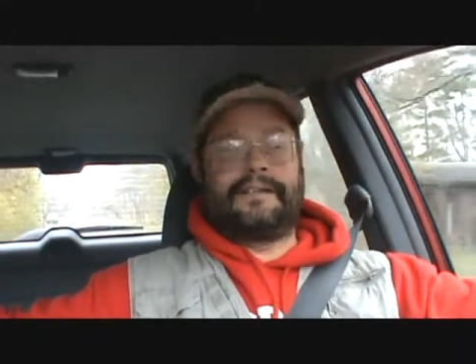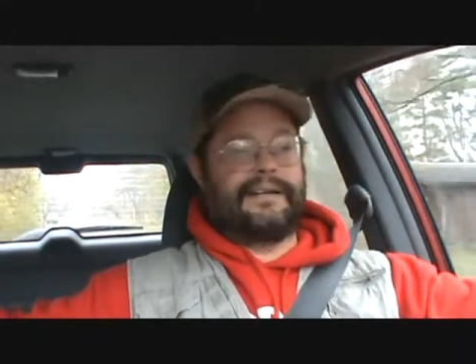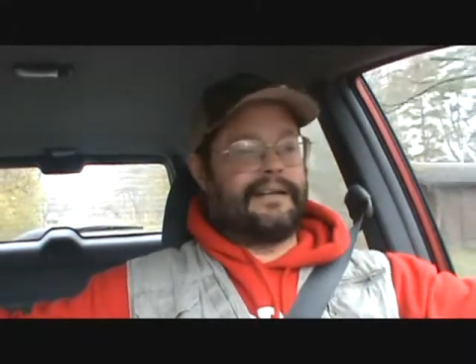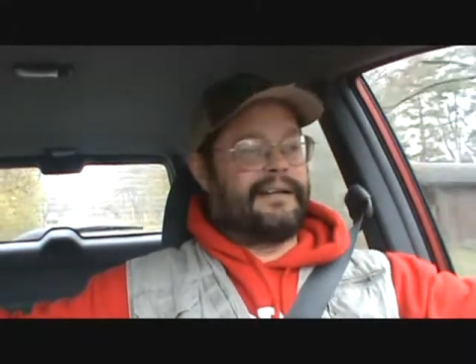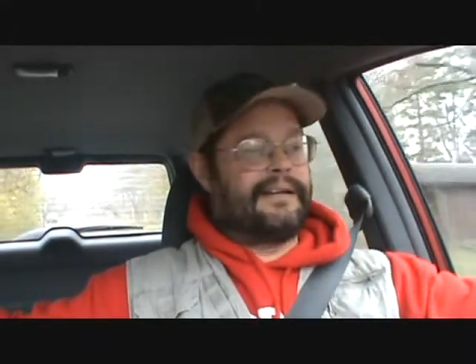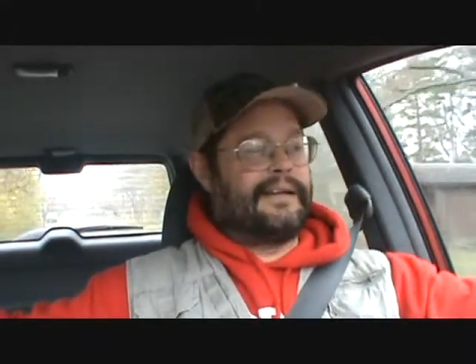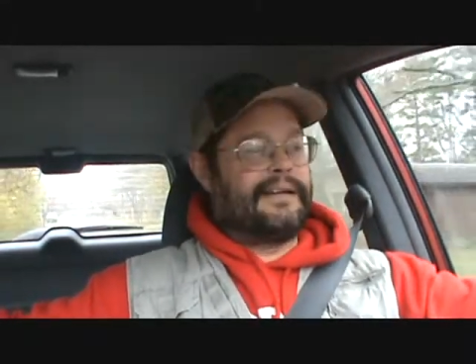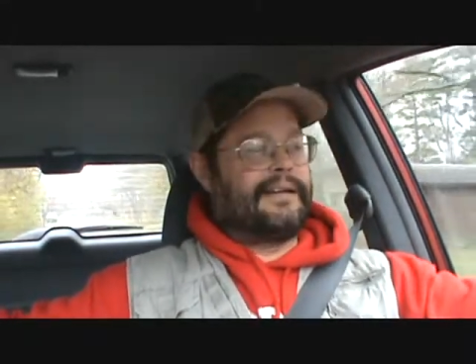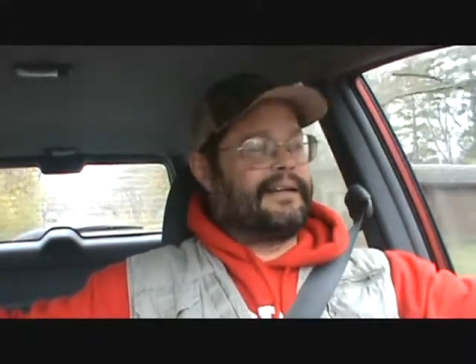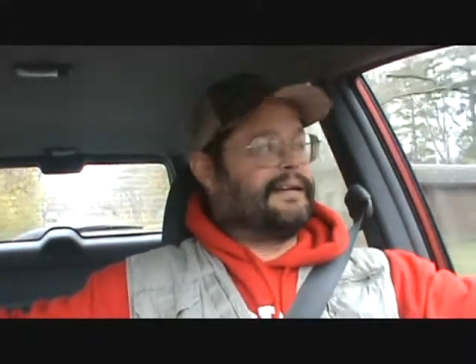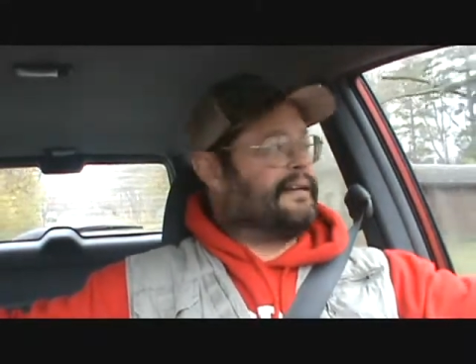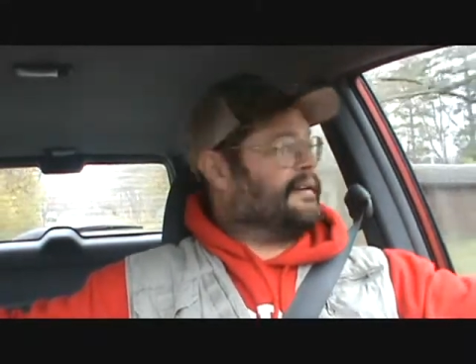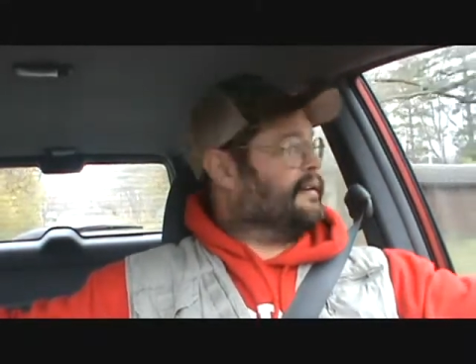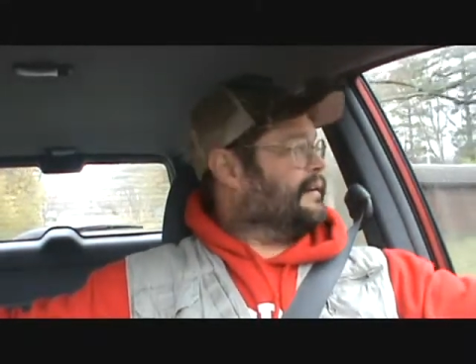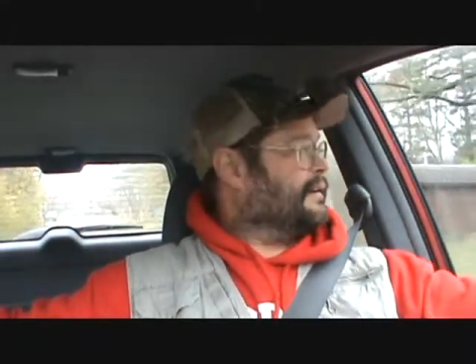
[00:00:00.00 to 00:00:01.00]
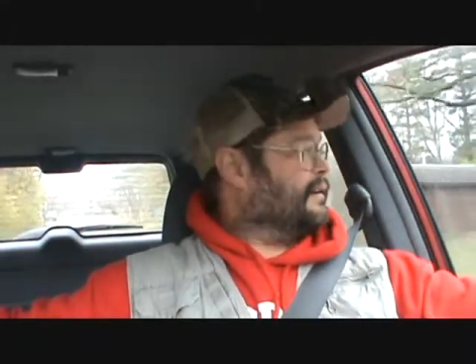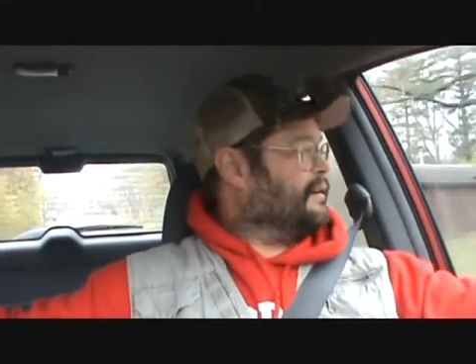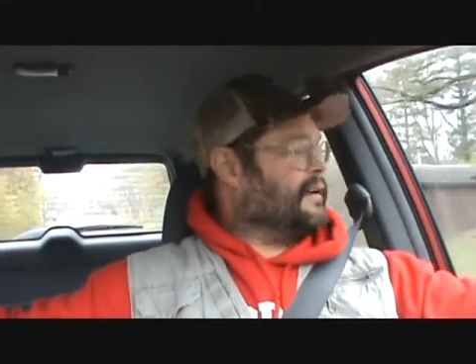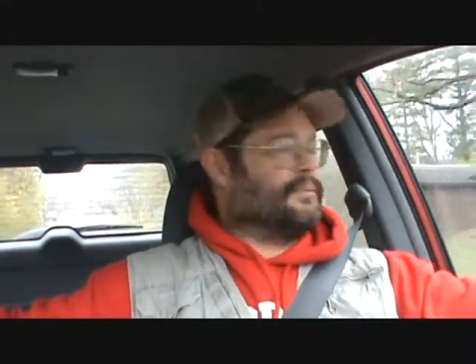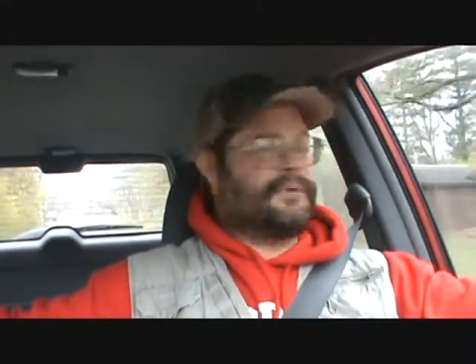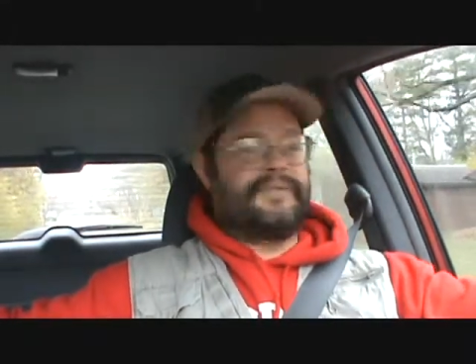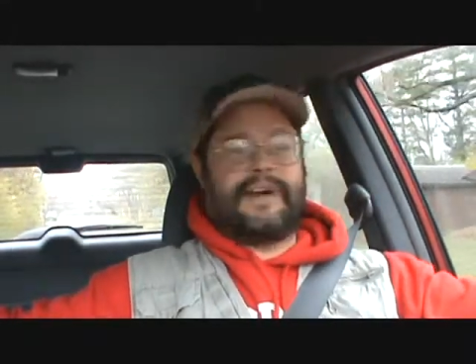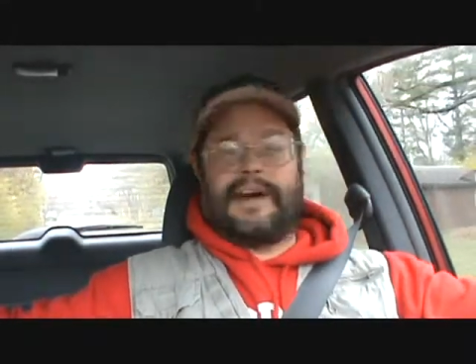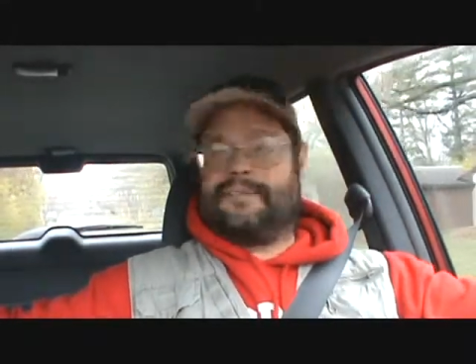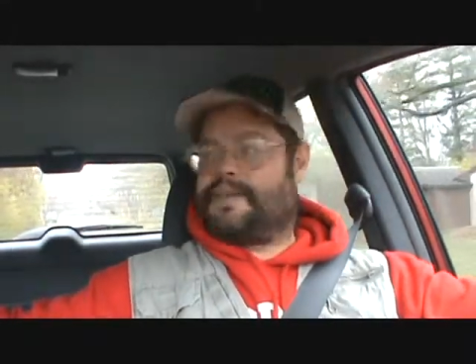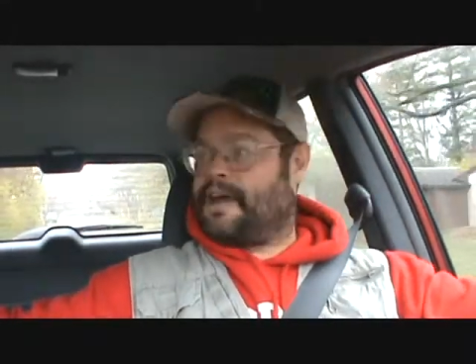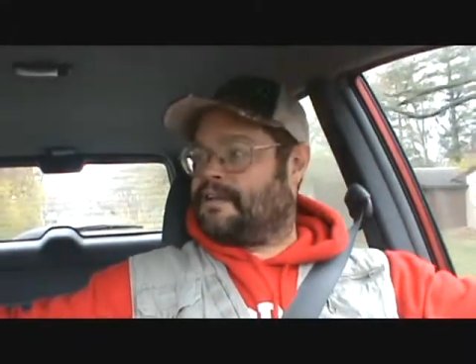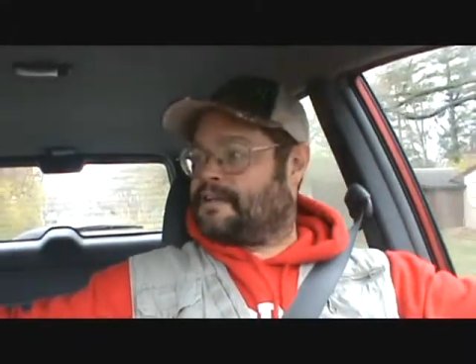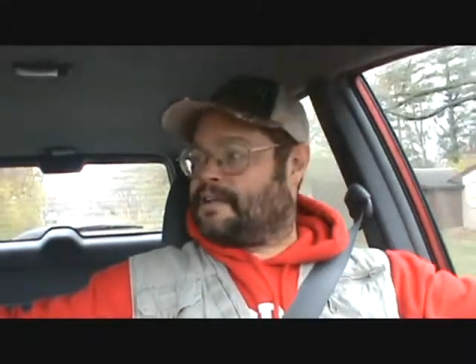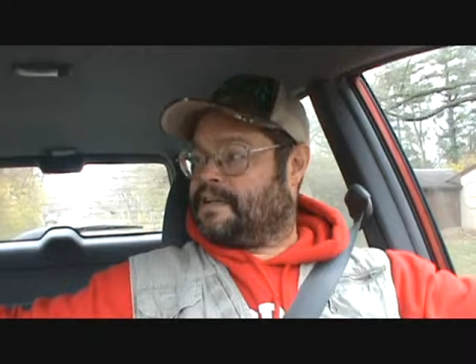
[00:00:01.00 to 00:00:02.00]
And uh, number
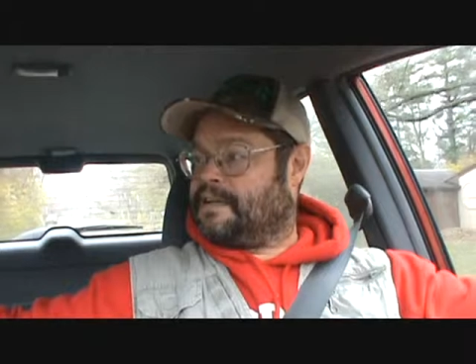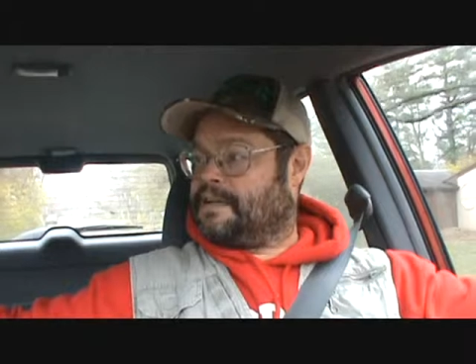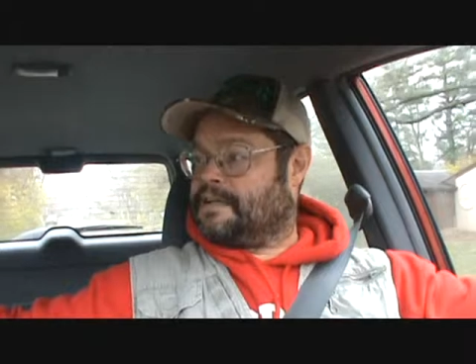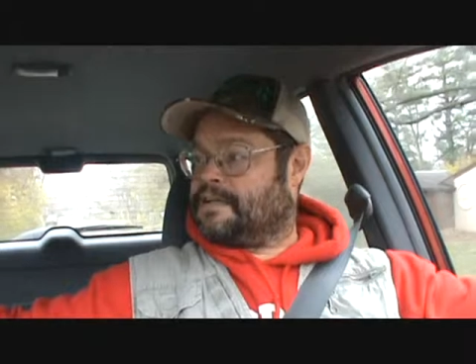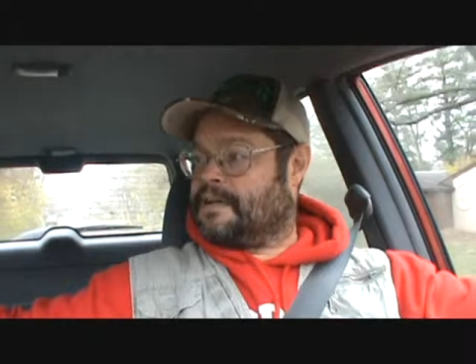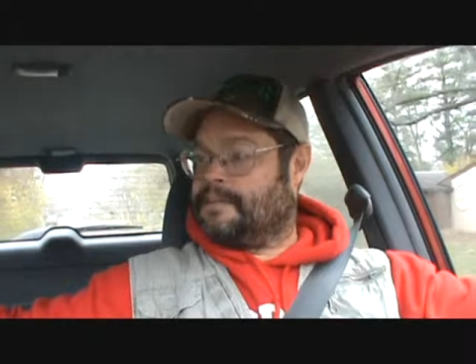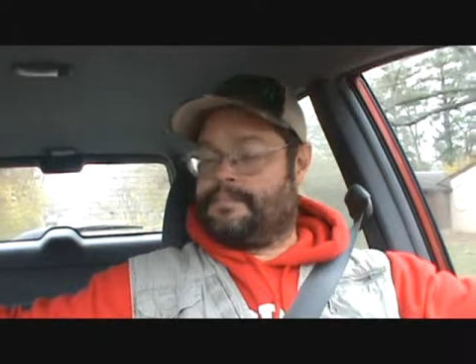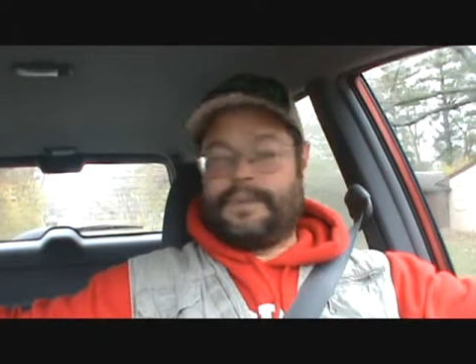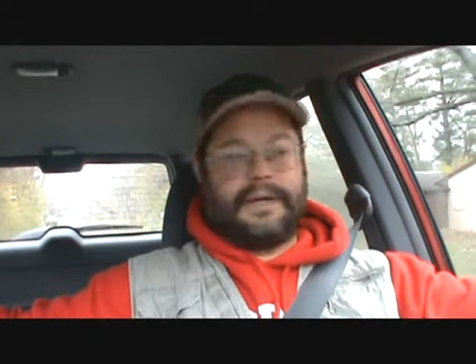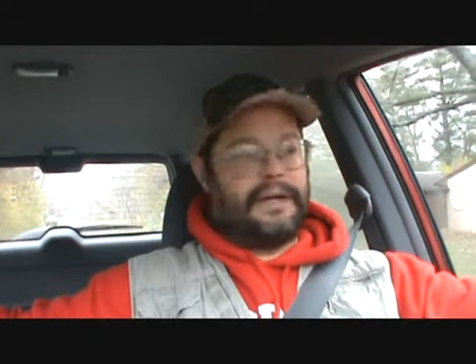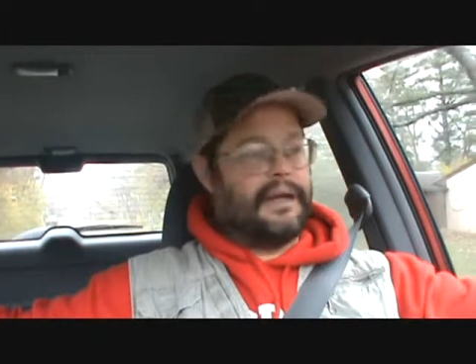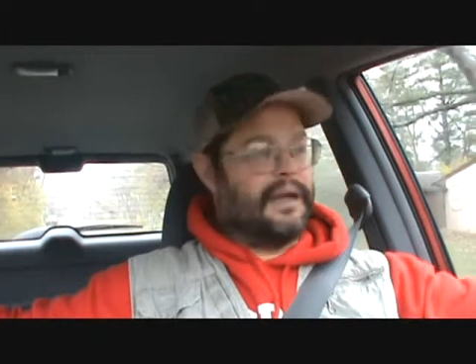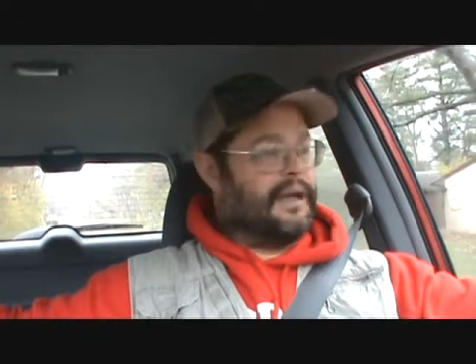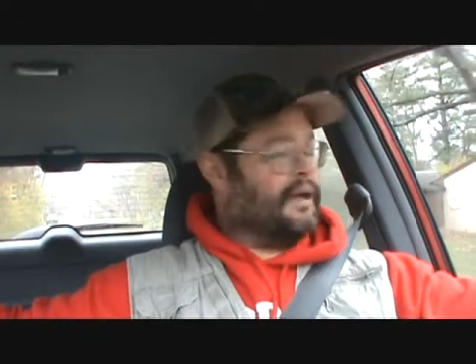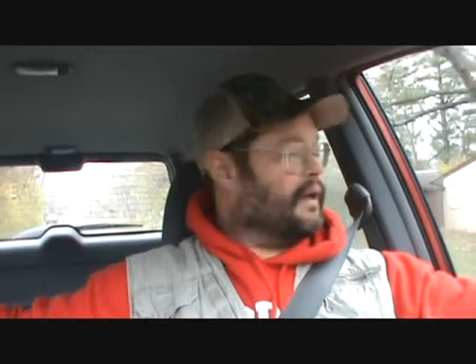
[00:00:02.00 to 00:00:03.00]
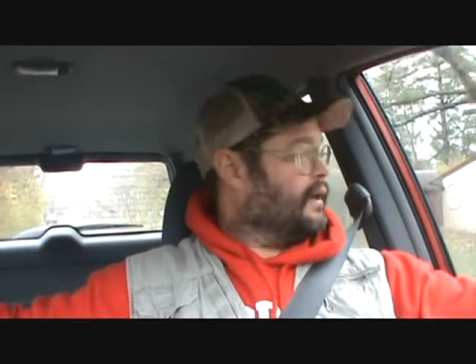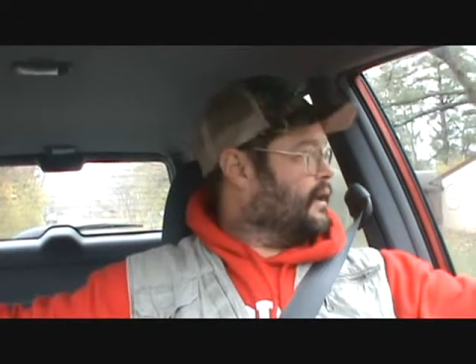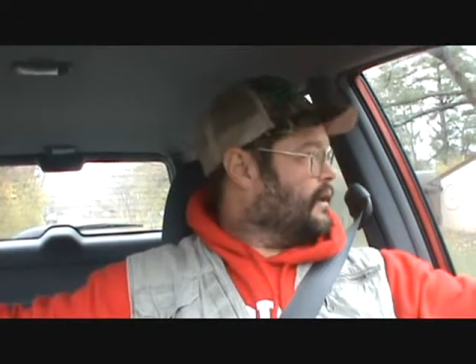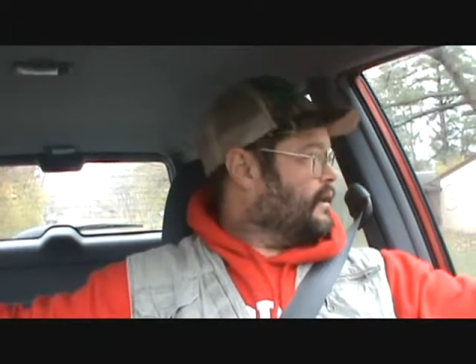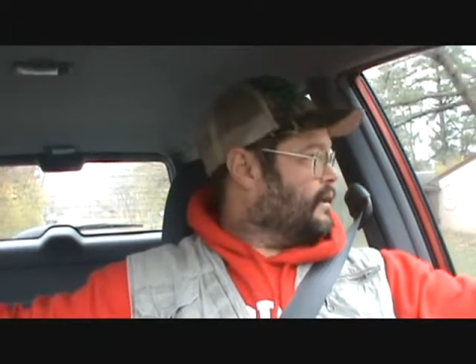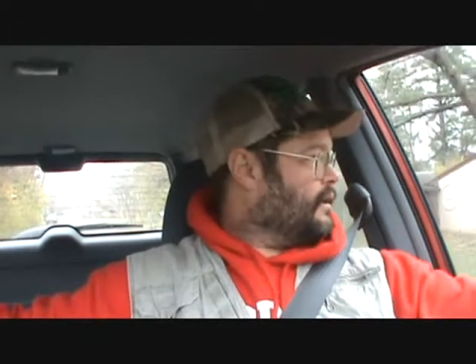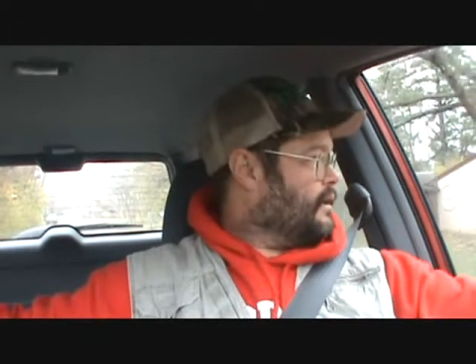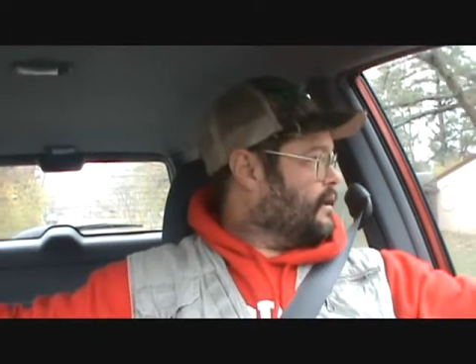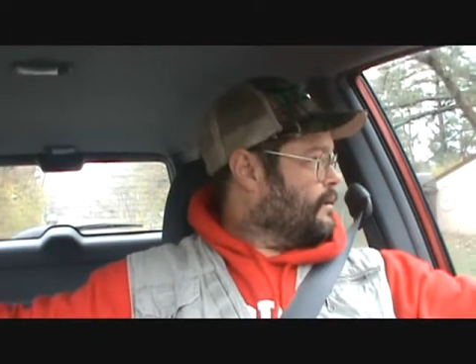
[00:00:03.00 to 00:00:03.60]
5000 ends up being a uh,